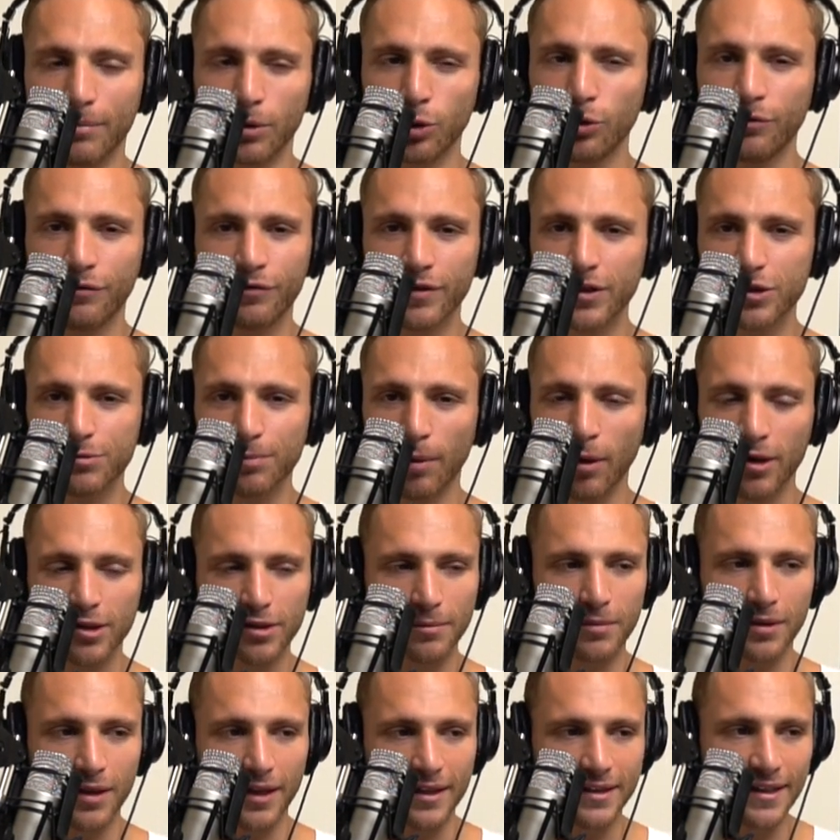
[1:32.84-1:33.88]
Blue Fish Bar,
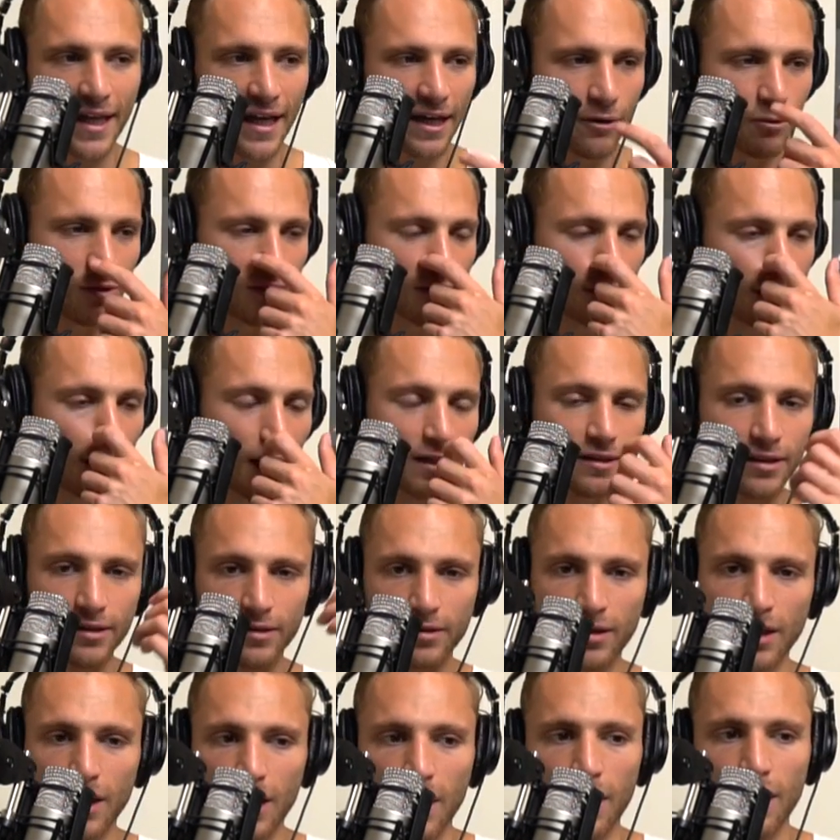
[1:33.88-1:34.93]
something like that. It was not
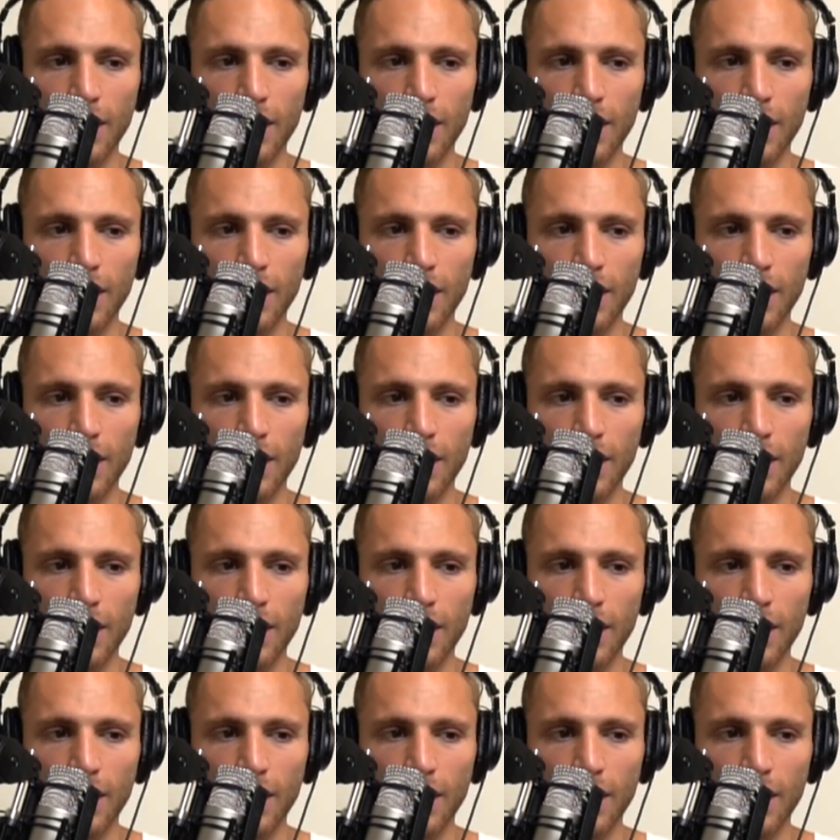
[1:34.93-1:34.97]
this.